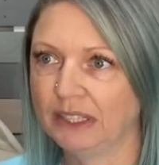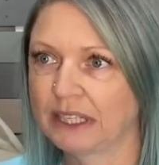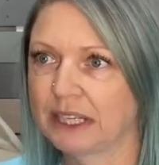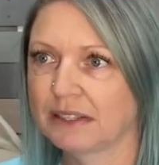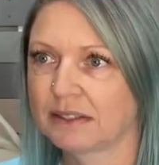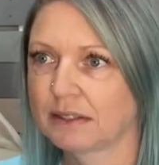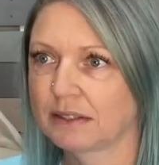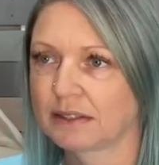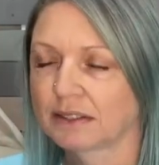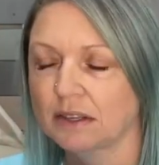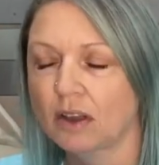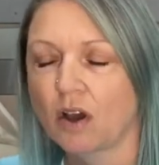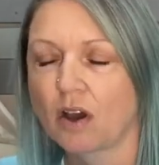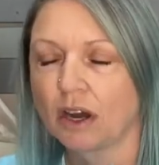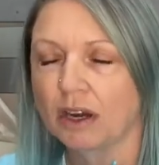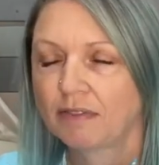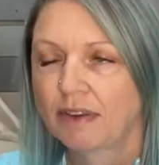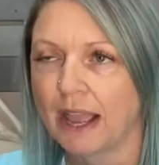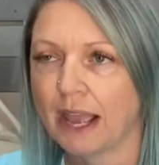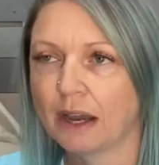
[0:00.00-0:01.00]
That's kind
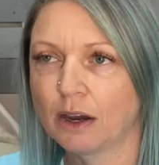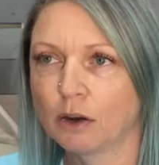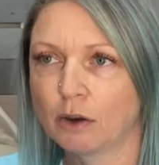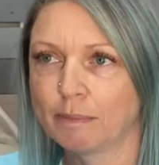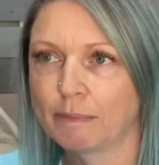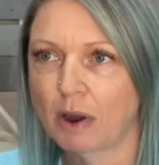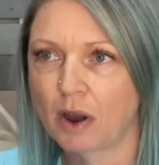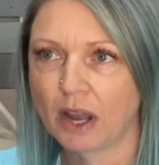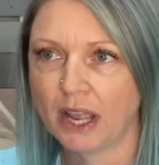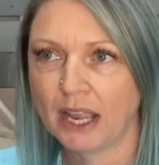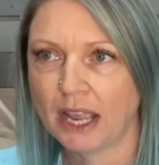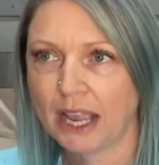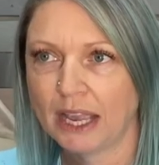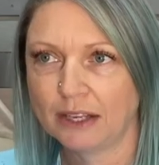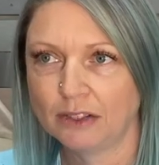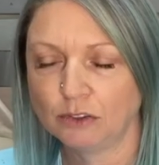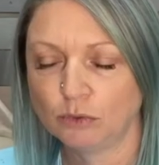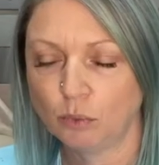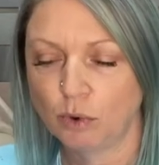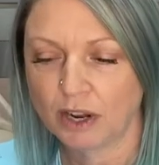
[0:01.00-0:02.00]
of how my
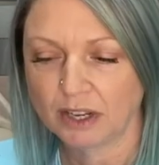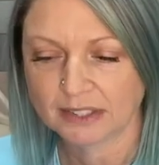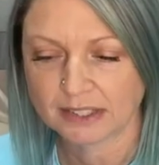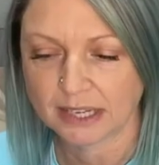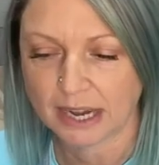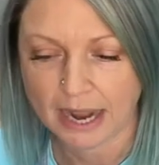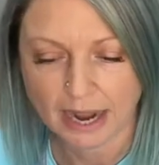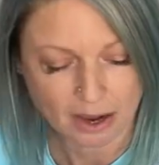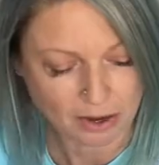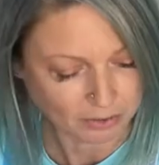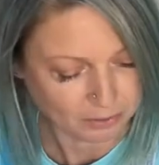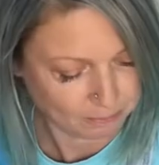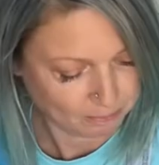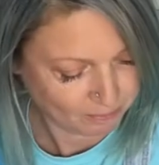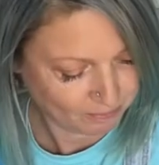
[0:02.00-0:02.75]
head works it out.